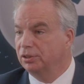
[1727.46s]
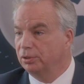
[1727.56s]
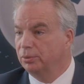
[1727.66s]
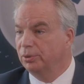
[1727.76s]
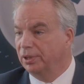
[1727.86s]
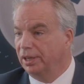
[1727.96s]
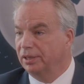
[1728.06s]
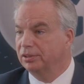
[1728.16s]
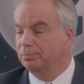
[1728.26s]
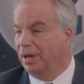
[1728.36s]
do
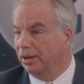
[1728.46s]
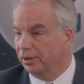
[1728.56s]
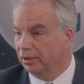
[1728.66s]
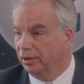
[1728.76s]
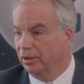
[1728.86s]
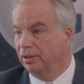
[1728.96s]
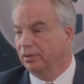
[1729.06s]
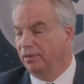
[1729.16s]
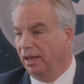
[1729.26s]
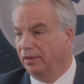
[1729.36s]
things better
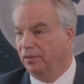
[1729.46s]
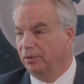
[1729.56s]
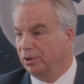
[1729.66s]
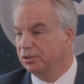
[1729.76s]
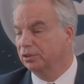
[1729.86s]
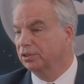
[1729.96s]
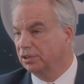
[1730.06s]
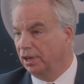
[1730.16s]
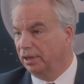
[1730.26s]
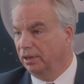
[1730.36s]
than the original
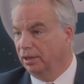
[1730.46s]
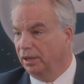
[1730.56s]
design.